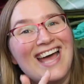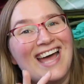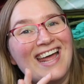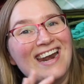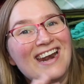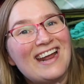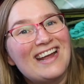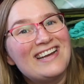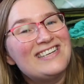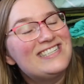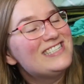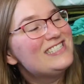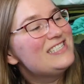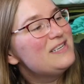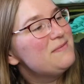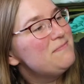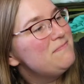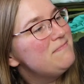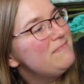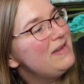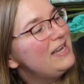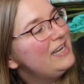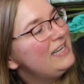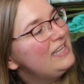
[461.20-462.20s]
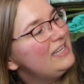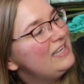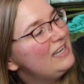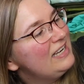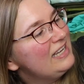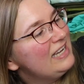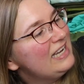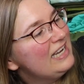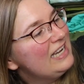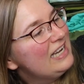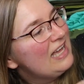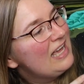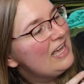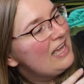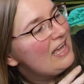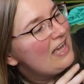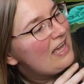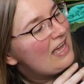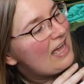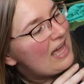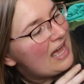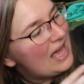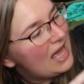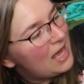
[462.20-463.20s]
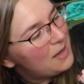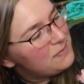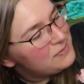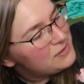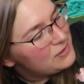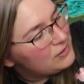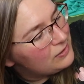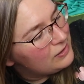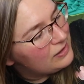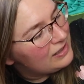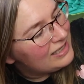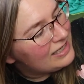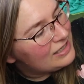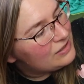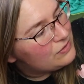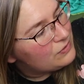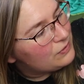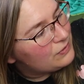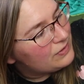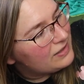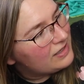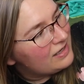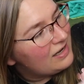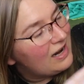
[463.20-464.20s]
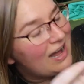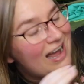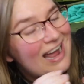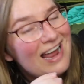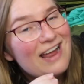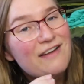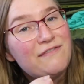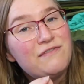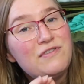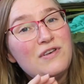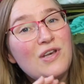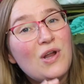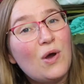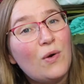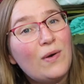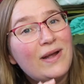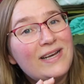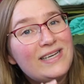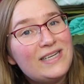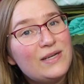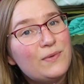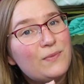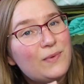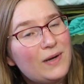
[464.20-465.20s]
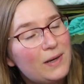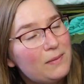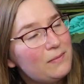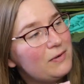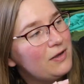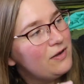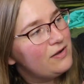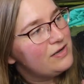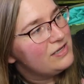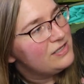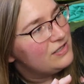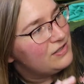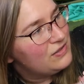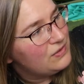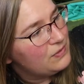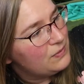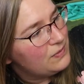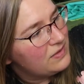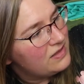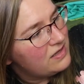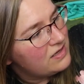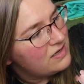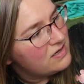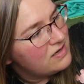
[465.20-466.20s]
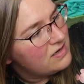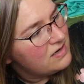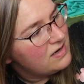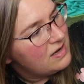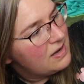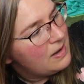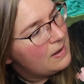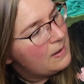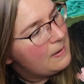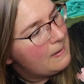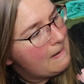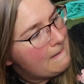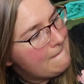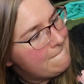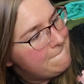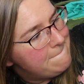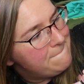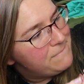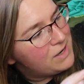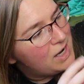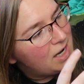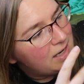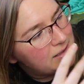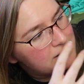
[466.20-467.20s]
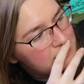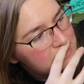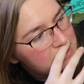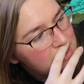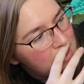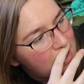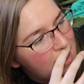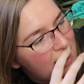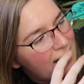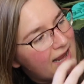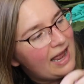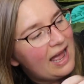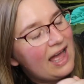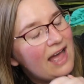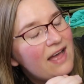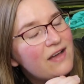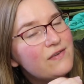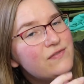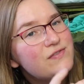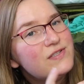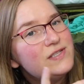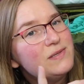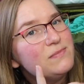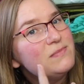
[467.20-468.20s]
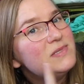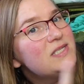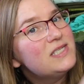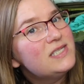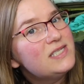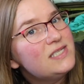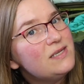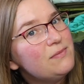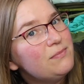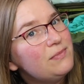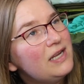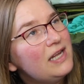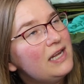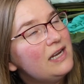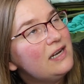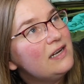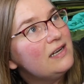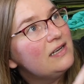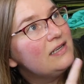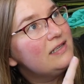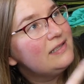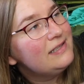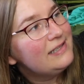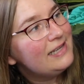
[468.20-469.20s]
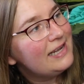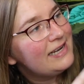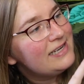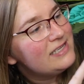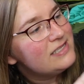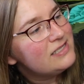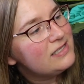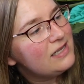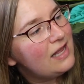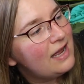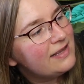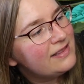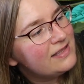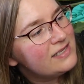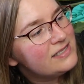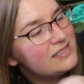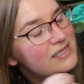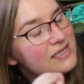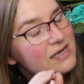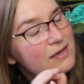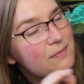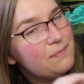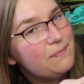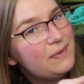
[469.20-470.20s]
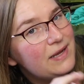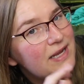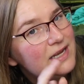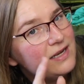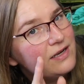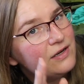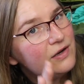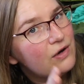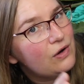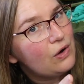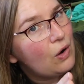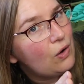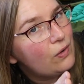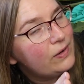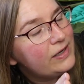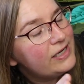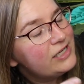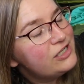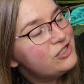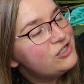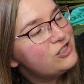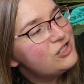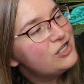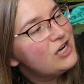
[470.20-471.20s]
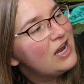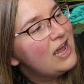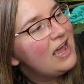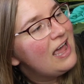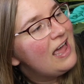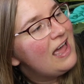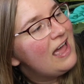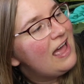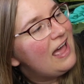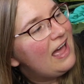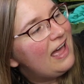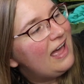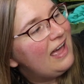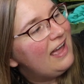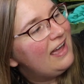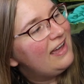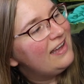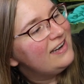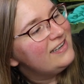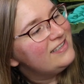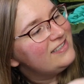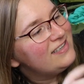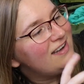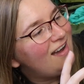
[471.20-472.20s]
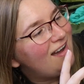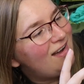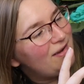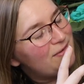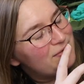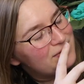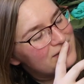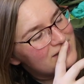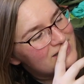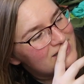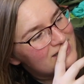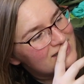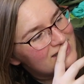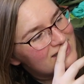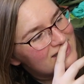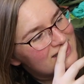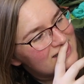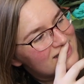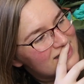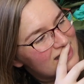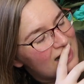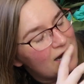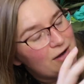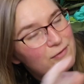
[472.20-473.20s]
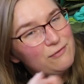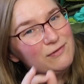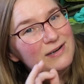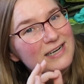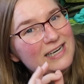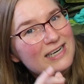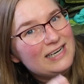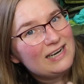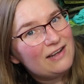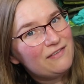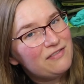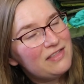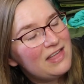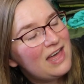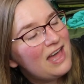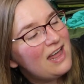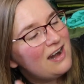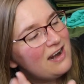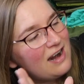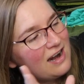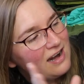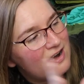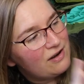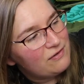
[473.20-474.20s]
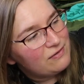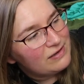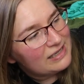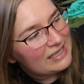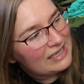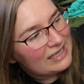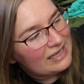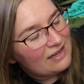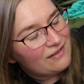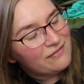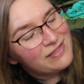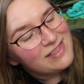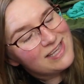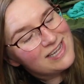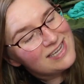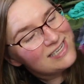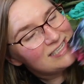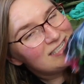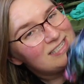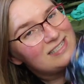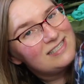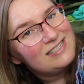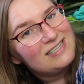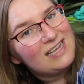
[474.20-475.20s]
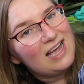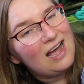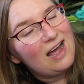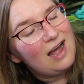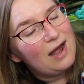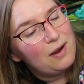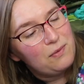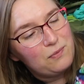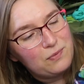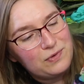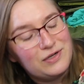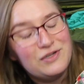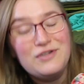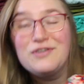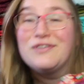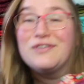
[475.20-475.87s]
and I just immediately absolutely adored it. I have no idea what I'm going to do with it, but I have some similar lace like this in a pink and an orange. And I really love that, and I really love this. I wouldn't